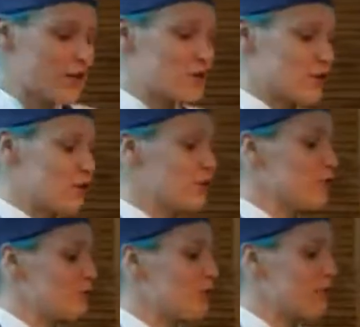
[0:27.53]
So
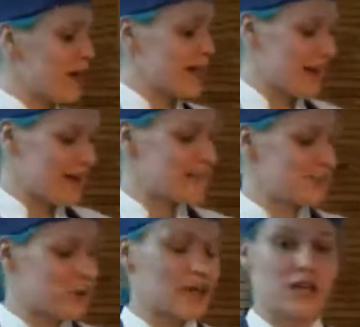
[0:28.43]
for pancakes,
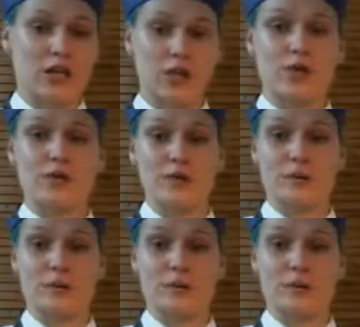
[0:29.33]
we're going to use